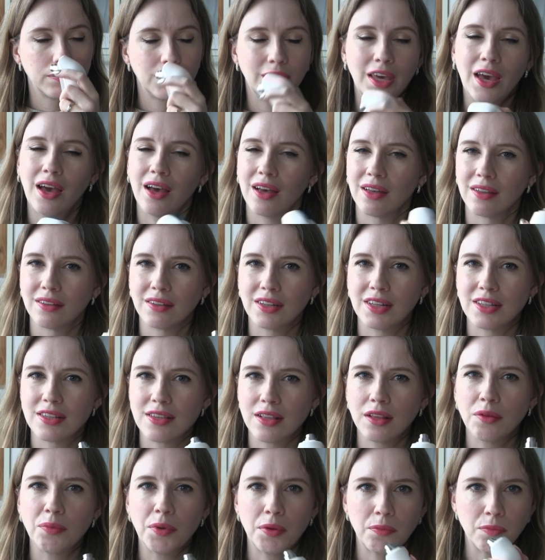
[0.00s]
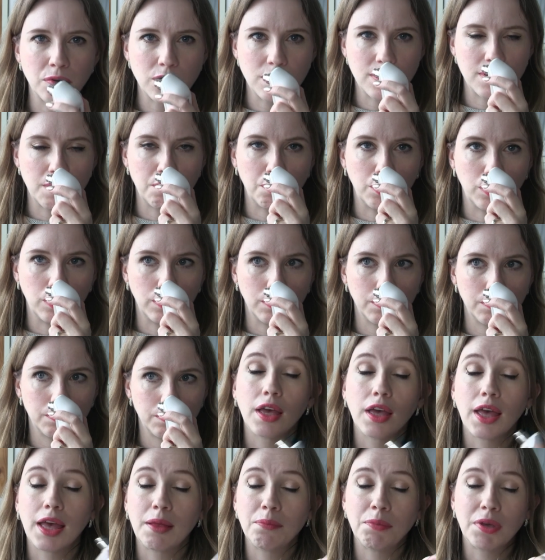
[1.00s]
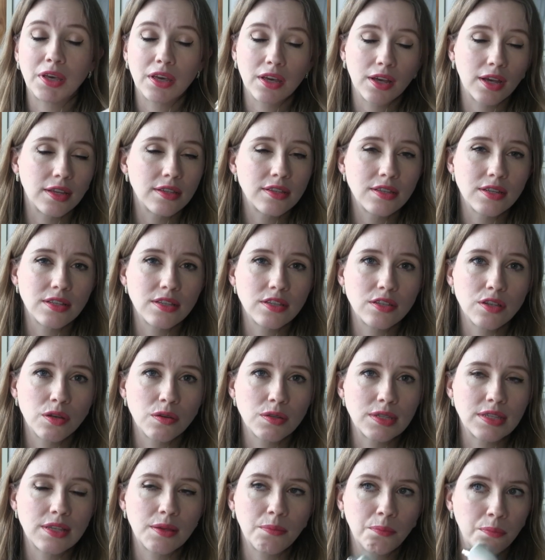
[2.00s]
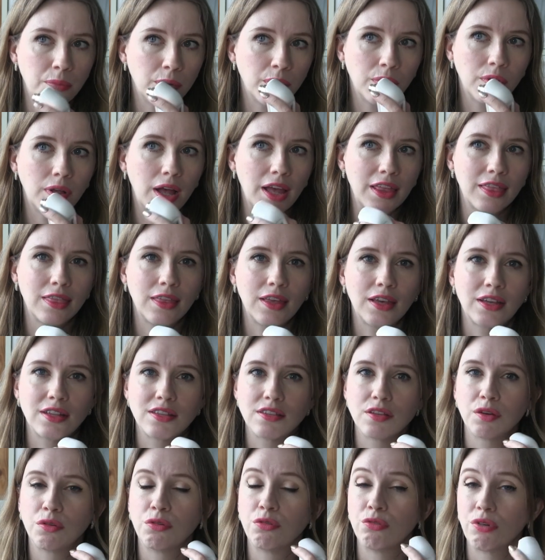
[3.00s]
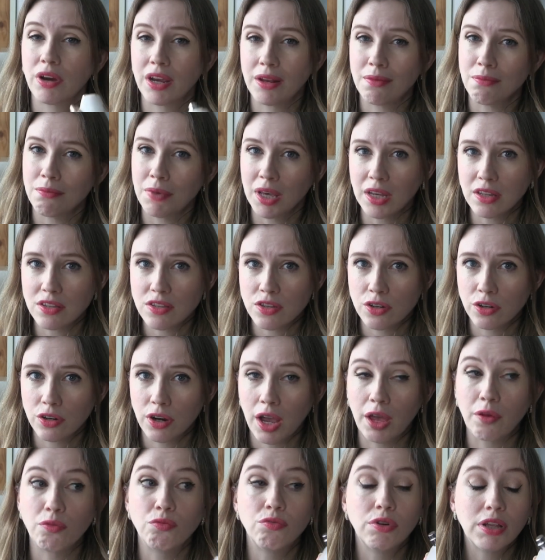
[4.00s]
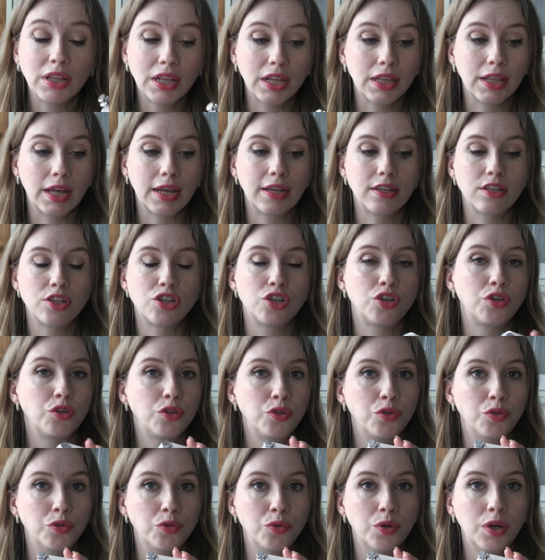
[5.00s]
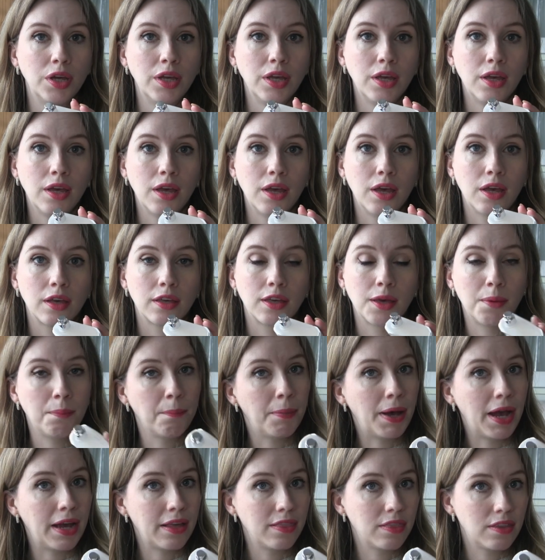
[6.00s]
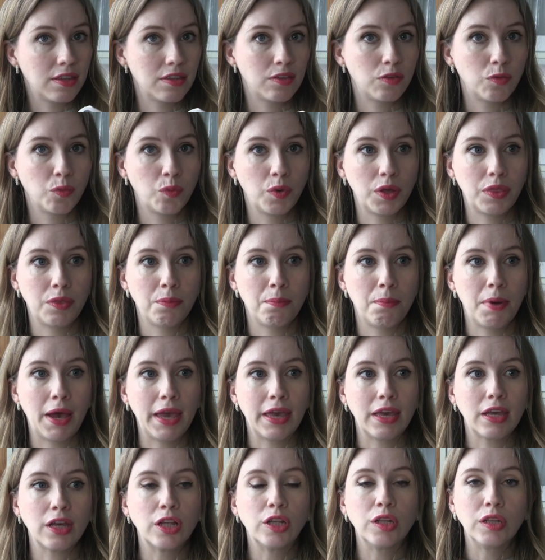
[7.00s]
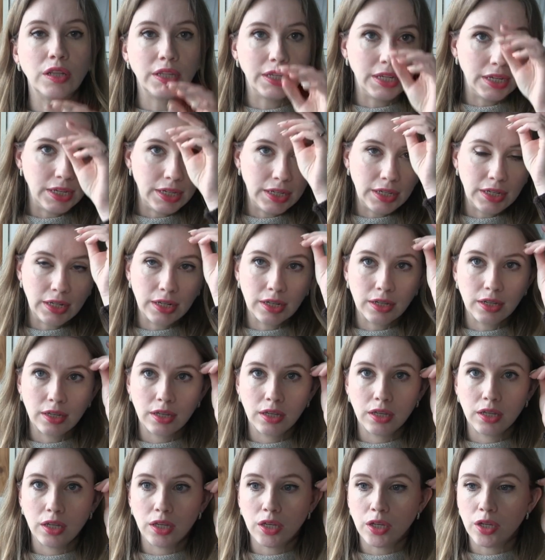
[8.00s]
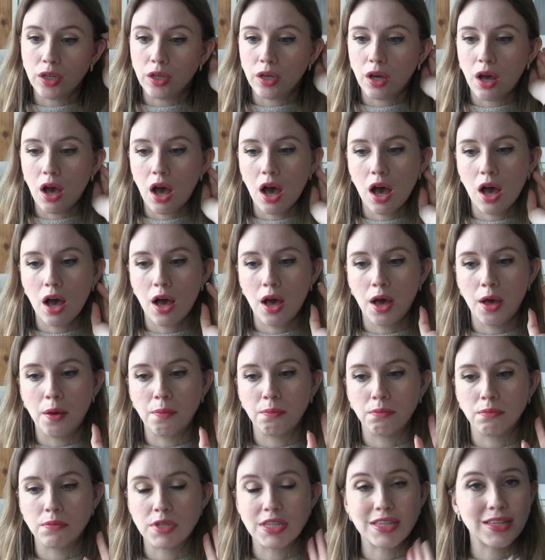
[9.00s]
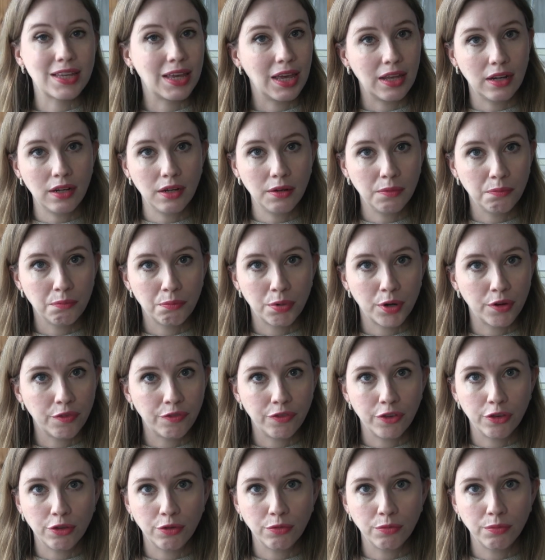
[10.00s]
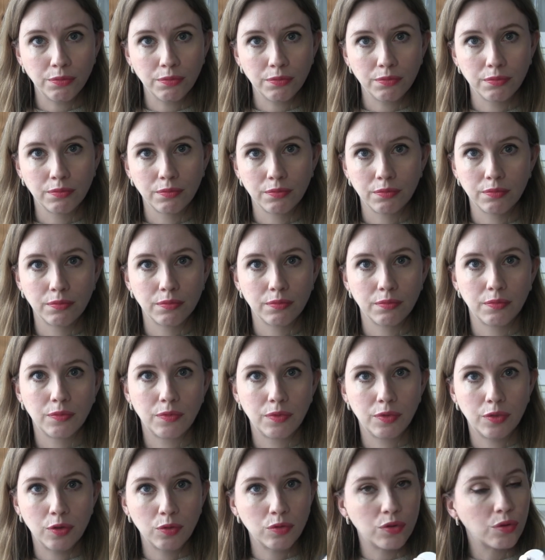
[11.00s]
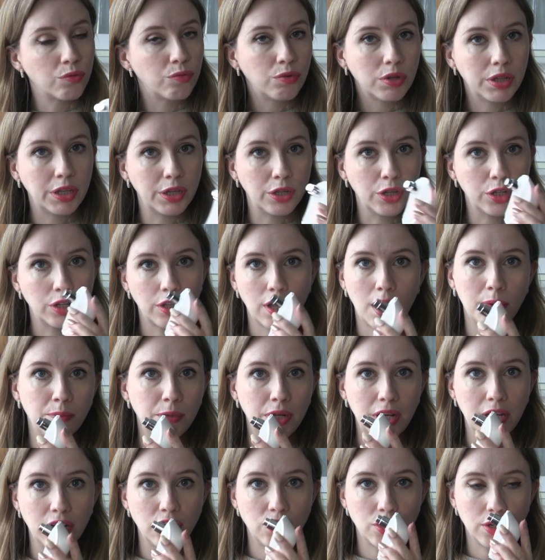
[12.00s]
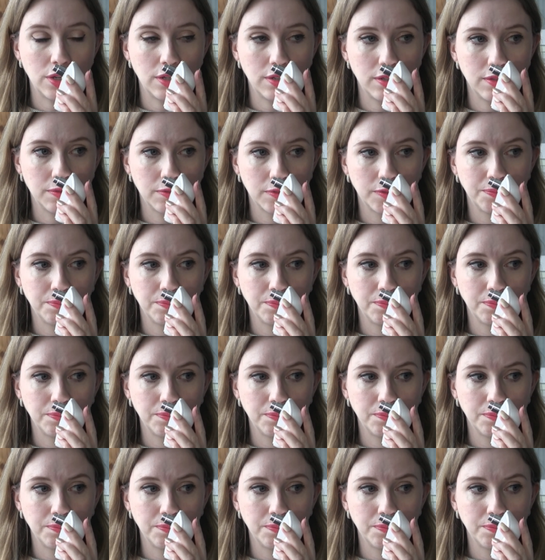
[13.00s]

yeah, it's a little bit more simple. And because it's so simple, I think it's a great mixer. I really like to combine this with my Clean Skin perfume. Those are really good combinations.